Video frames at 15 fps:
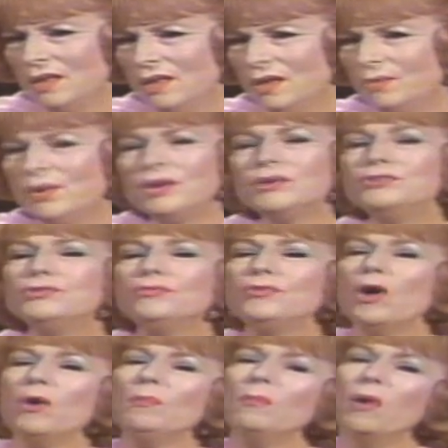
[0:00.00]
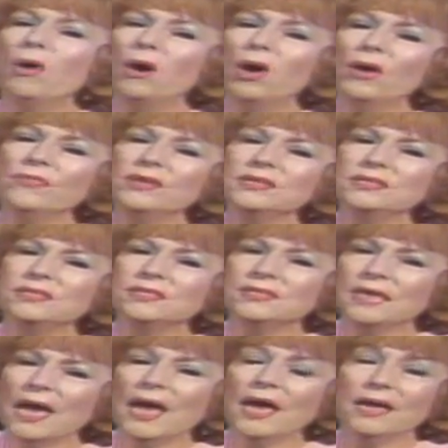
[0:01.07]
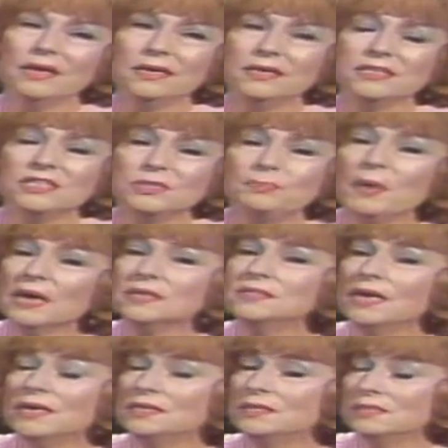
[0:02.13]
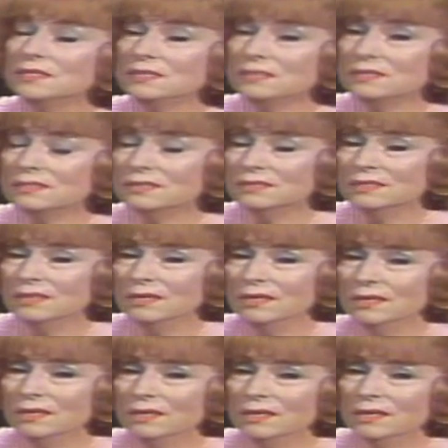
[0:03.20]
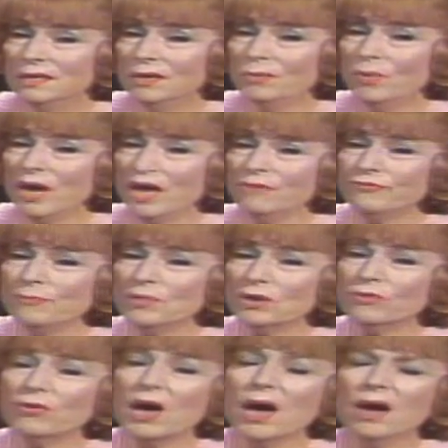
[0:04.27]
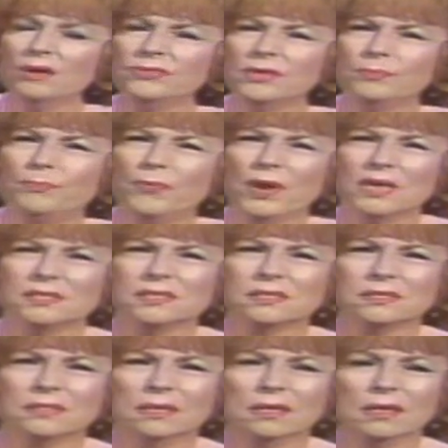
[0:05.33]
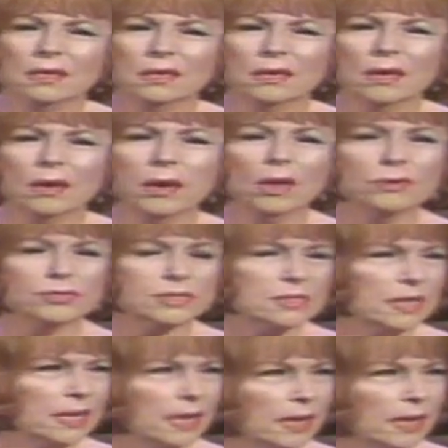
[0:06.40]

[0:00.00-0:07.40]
We could do no more than stand as spectators, away from the crowd that pressed closely